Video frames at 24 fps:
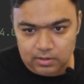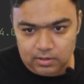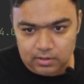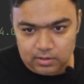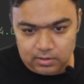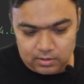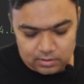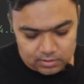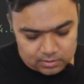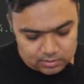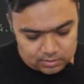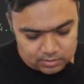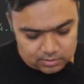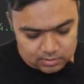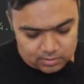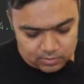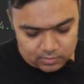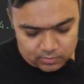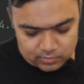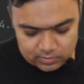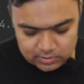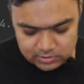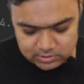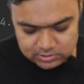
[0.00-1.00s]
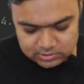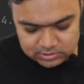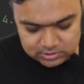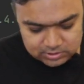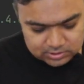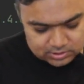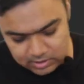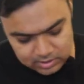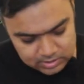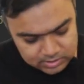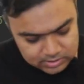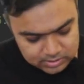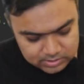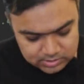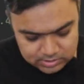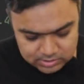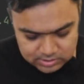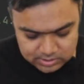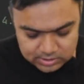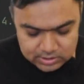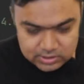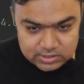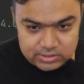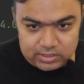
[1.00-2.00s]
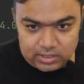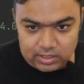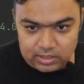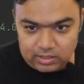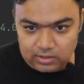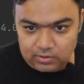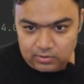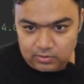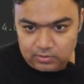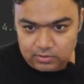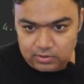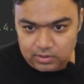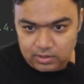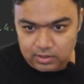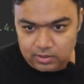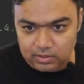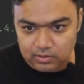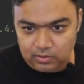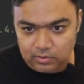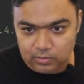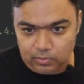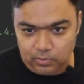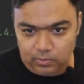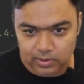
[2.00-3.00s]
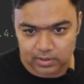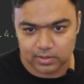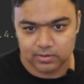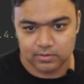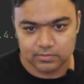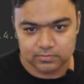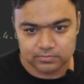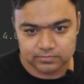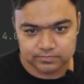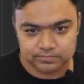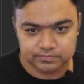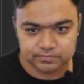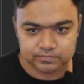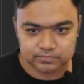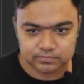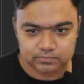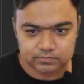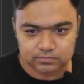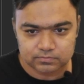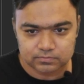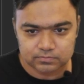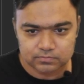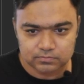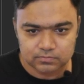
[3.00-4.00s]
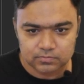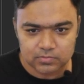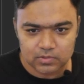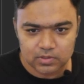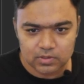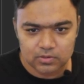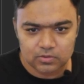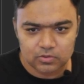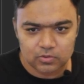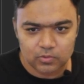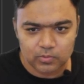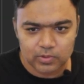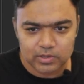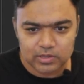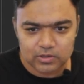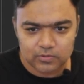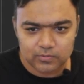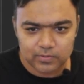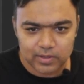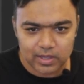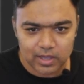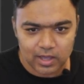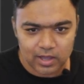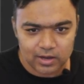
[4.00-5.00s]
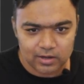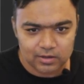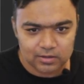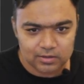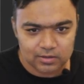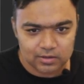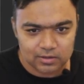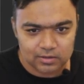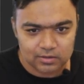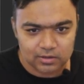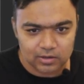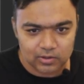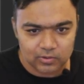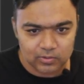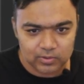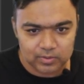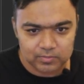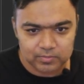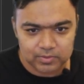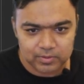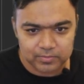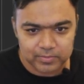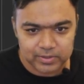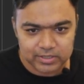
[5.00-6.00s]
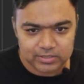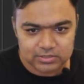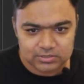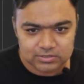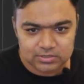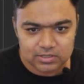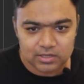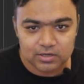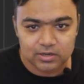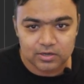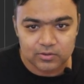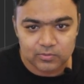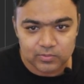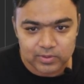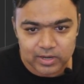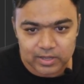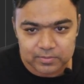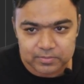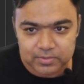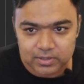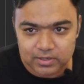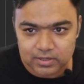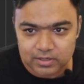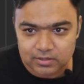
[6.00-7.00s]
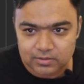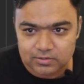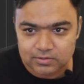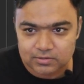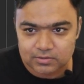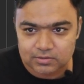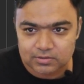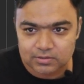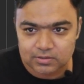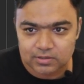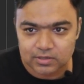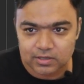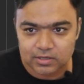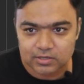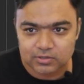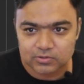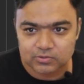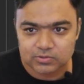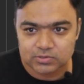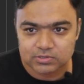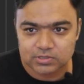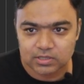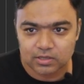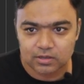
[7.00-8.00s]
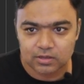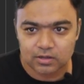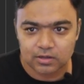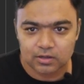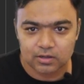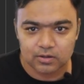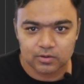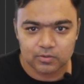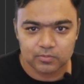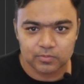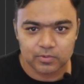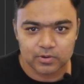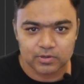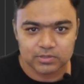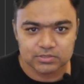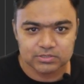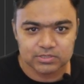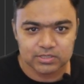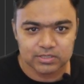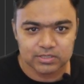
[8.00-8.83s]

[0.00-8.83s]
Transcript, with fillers: the version is sixteen point three point one. So once we add a new implementation, a new library, need to sync our project.